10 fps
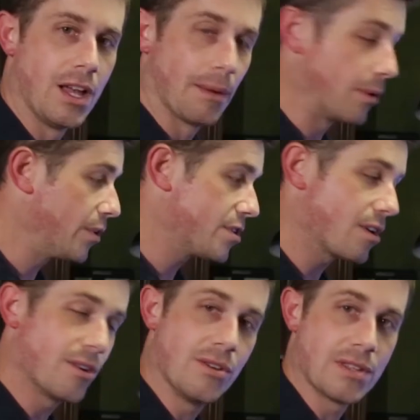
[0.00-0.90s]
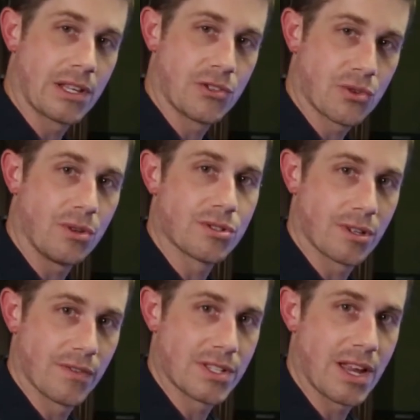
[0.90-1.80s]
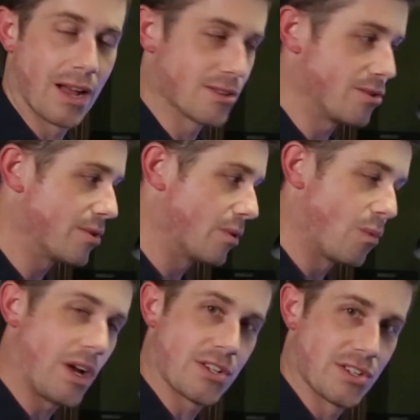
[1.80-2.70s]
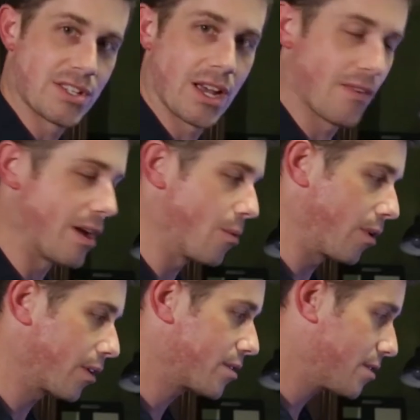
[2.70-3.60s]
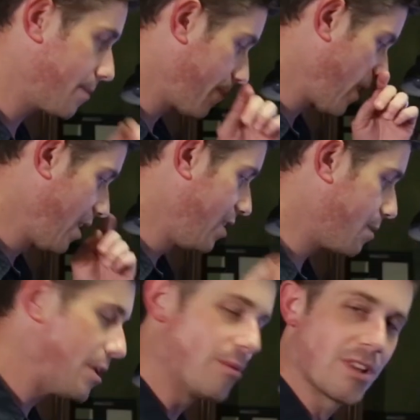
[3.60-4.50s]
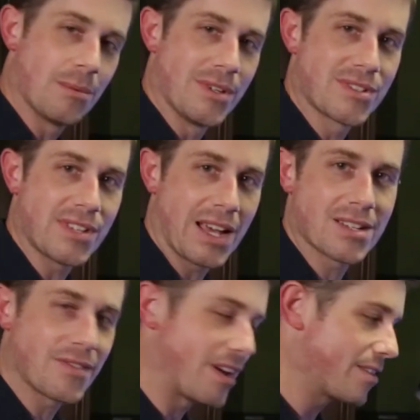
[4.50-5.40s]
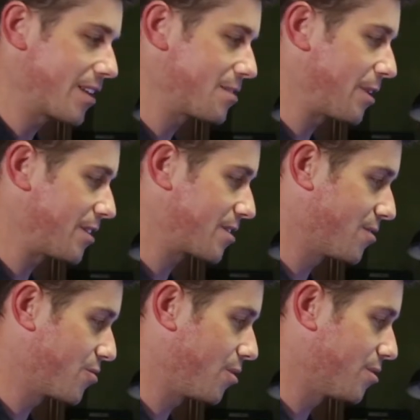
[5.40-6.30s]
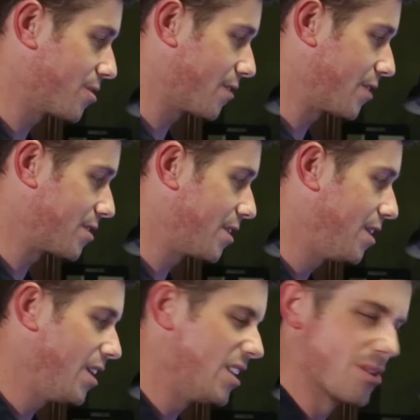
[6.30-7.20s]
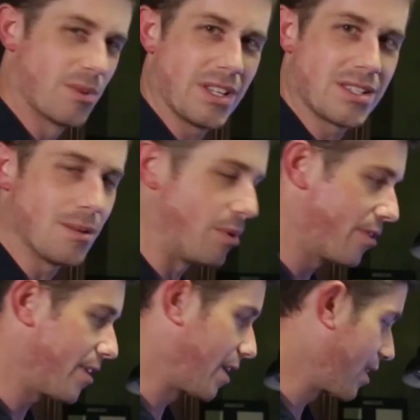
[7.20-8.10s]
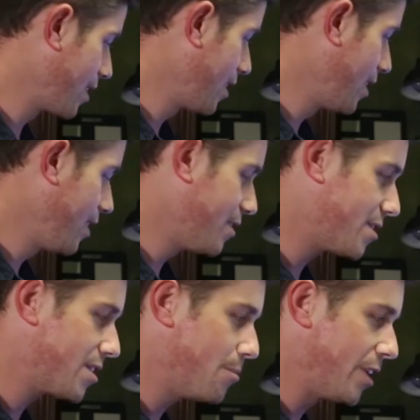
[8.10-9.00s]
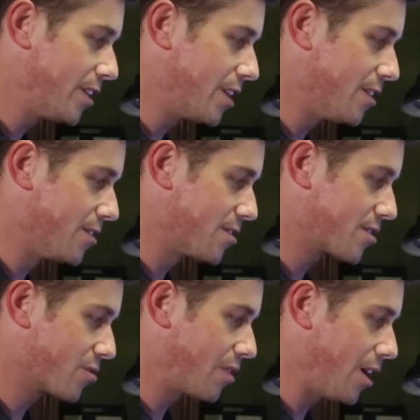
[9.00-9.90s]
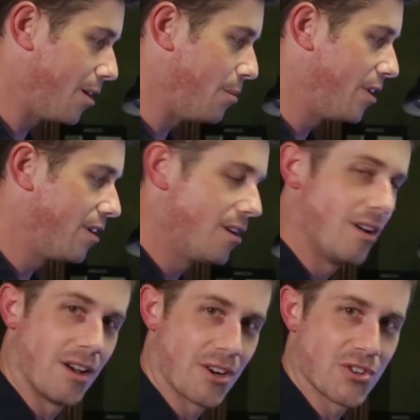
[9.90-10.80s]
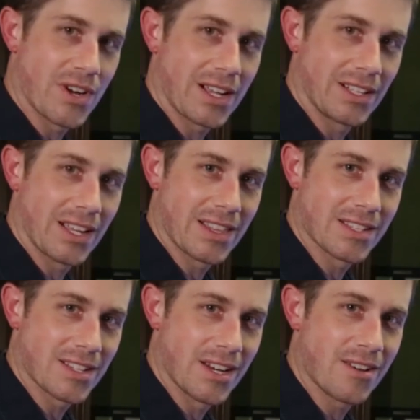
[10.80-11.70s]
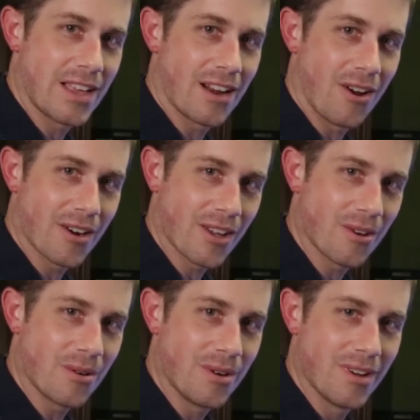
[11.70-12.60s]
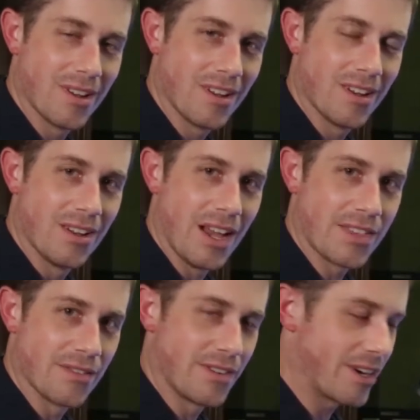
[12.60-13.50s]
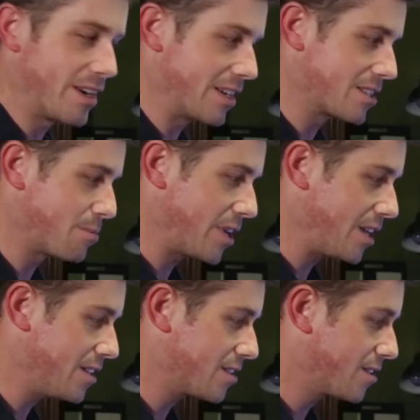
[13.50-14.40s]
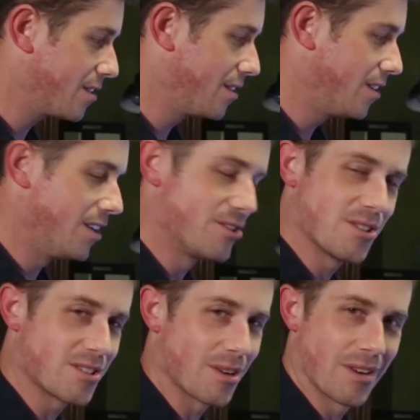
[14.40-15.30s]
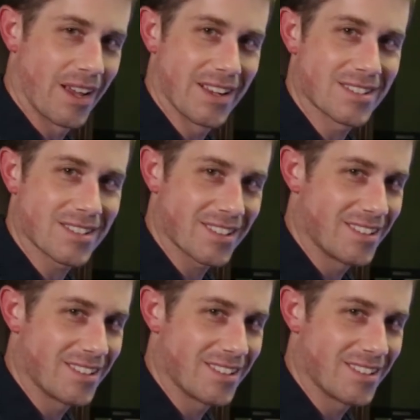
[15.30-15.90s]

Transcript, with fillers: I'm going to start using the control surface now so you can watch and see how that works. To me, one of the most satisfying things about this control surface is a really simple thing, just the ability to just scrub on a track like this and hear that audio at the varying speeds. It's just so nice.